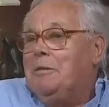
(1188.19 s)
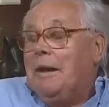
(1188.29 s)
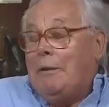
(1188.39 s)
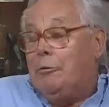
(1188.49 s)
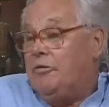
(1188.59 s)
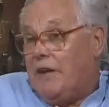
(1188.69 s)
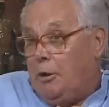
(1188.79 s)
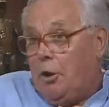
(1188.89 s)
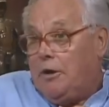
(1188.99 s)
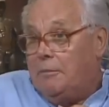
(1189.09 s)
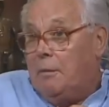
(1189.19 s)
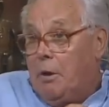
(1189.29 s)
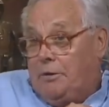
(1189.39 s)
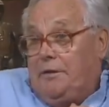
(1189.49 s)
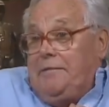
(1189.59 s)
I couldn't say lucky my
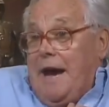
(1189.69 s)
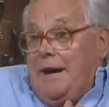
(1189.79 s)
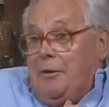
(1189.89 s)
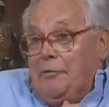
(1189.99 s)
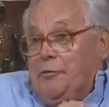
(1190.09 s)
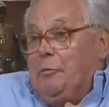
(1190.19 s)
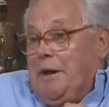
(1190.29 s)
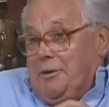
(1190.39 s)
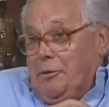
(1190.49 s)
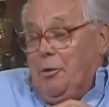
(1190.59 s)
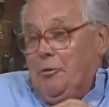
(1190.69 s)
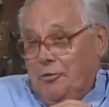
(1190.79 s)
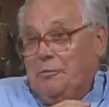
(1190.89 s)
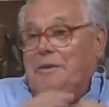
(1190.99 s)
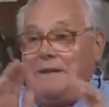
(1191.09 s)
mother died of
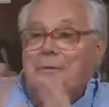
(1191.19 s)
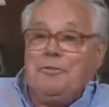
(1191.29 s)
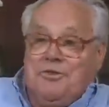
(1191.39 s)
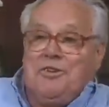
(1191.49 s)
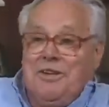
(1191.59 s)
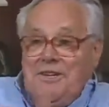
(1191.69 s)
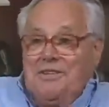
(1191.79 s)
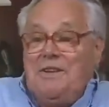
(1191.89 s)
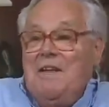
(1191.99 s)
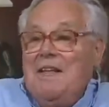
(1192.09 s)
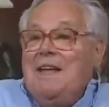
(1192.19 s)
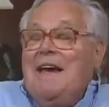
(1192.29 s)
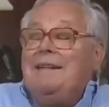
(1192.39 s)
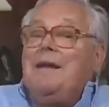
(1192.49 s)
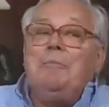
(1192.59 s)
tuberculosis, but that was the reason.
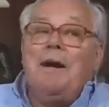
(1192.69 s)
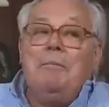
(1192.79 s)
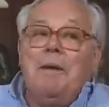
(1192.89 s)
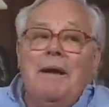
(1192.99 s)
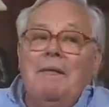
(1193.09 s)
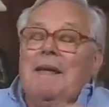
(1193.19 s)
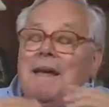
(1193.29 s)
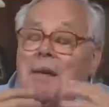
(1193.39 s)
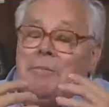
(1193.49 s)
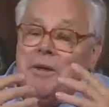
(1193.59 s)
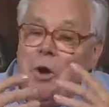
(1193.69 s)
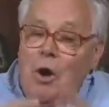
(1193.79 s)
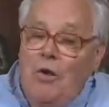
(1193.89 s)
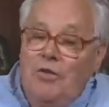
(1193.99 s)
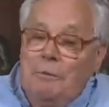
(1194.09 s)
And then
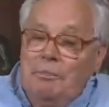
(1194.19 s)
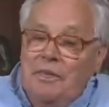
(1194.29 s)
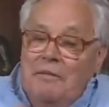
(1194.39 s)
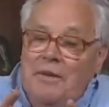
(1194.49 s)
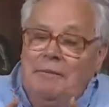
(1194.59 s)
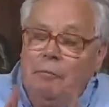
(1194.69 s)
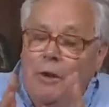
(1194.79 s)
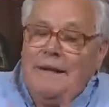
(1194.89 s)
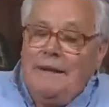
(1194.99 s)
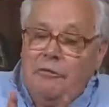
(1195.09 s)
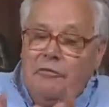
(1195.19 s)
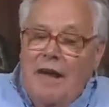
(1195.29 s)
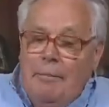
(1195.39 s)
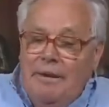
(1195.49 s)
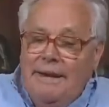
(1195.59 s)
because when one in the
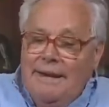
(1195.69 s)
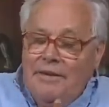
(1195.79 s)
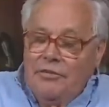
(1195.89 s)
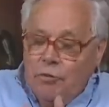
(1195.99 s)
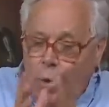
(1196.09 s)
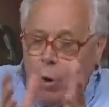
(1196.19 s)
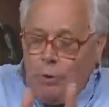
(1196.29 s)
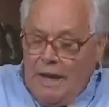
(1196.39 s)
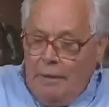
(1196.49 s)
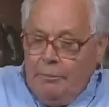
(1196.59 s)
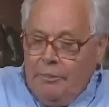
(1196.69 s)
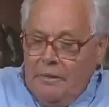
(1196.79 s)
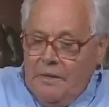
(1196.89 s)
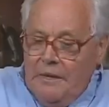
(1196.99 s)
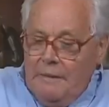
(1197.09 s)
family is called up,
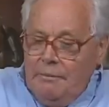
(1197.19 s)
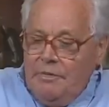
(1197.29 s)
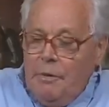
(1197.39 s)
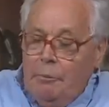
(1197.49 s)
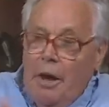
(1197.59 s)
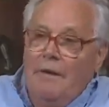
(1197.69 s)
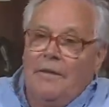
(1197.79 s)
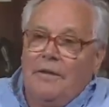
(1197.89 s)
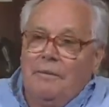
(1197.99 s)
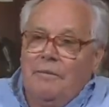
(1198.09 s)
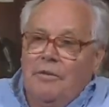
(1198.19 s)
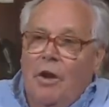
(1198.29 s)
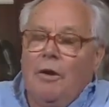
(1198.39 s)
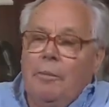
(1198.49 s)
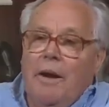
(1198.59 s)
the brother,
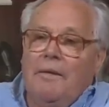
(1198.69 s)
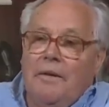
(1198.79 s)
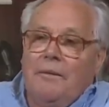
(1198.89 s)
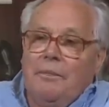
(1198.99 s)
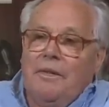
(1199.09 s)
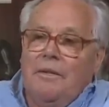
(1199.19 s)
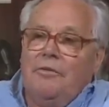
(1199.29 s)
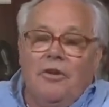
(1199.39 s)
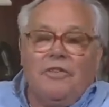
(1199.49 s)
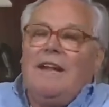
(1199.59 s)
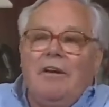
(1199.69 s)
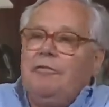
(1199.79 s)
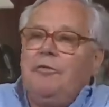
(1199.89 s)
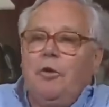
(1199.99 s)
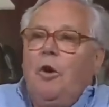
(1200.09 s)
younger brother, doesn't
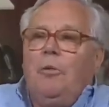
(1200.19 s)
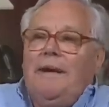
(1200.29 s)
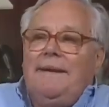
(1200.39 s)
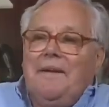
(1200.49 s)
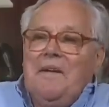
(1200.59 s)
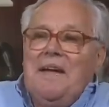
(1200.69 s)
have to go either.